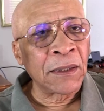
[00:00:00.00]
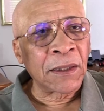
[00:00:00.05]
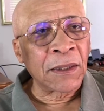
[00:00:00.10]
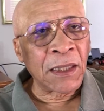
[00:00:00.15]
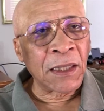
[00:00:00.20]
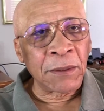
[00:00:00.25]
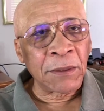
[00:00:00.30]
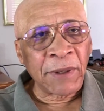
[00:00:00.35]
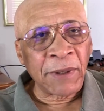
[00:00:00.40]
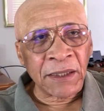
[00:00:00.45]

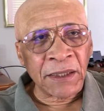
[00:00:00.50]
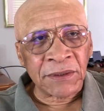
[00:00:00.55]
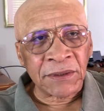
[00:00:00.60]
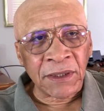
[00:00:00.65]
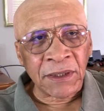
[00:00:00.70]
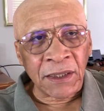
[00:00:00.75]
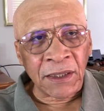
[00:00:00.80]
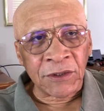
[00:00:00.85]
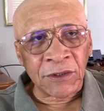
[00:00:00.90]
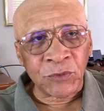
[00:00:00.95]
Kelly Mack
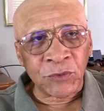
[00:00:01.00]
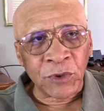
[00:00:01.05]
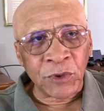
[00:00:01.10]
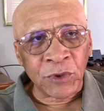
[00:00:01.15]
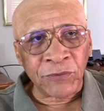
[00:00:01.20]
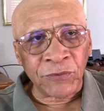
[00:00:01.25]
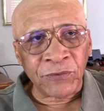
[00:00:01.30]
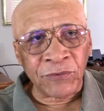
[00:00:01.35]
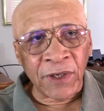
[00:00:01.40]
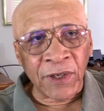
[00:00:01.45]
says,
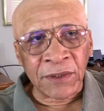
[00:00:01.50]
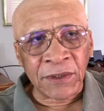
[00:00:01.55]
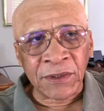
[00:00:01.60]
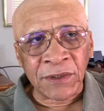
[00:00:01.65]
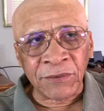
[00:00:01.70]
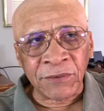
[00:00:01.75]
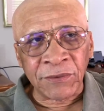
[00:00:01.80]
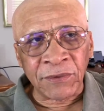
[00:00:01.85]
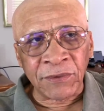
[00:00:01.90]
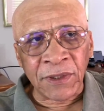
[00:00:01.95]
will Fed
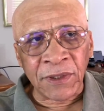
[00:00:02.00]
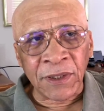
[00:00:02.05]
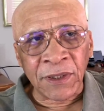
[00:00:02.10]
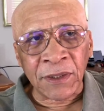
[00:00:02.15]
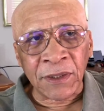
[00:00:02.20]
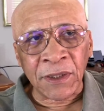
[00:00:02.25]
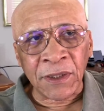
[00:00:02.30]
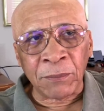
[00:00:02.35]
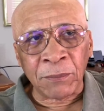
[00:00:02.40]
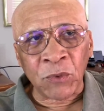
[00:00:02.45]

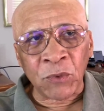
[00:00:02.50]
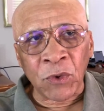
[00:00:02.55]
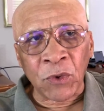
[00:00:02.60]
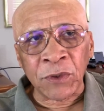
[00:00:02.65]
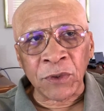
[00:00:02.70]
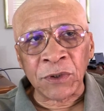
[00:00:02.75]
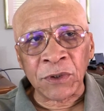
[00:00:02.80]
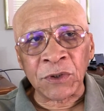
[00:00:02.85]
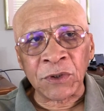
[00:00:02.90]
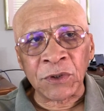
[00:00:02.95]
civilian
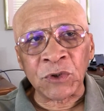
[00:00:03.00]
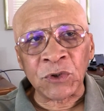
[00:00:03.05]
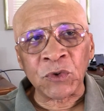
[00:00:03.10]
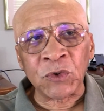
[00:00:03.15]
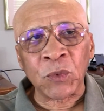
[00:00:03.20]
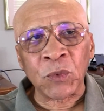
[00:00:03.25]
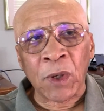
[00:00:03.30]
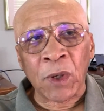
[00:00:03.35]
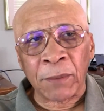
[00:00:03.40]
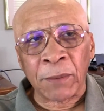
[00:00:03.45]
employees
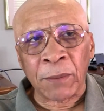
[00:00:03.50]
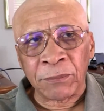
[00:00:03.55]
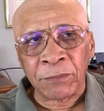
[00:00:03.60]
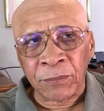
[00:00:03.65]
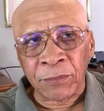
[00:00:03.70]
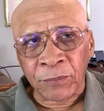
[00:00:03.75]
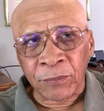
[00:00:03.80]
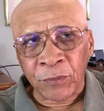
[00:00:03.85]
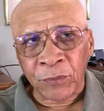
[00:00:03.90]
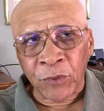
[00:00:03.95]
who are
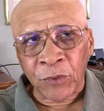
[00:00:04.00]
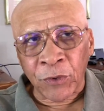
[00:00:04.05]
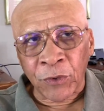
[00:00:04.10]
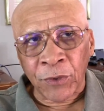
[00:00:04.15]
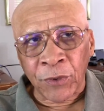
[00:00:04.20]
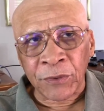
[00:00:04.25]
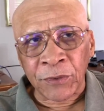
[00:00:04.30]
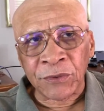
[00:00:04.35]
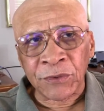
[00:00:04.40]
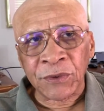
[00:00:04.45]

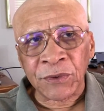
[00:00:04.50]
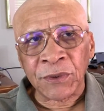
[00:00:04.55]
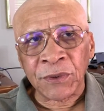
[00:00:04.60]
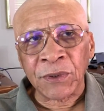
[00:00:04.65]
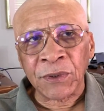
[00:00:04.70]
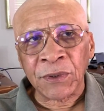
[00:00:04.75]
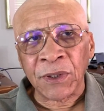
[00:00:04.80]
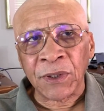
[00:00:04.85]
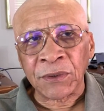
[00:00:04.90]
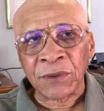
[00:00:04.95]
purged
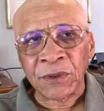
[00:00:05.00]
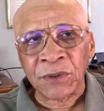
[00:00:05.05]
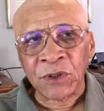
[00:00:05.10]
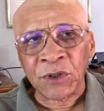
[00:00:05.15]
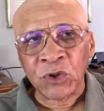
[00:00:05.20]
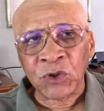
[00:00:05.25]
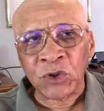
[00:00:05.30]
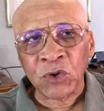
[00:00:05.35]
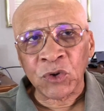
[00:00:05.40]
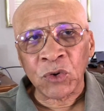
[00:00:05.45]
in
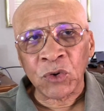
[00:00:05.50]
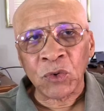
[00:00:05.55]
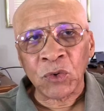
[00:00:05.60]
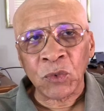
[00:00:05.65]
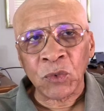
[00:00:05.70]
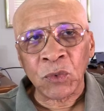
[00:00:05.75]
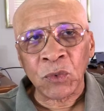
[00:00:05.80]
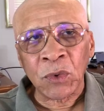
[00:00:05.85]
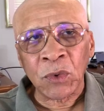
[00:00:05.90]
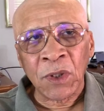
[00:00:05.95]
this
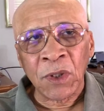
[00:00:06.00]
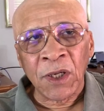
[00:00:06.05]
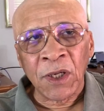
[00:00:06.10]
coup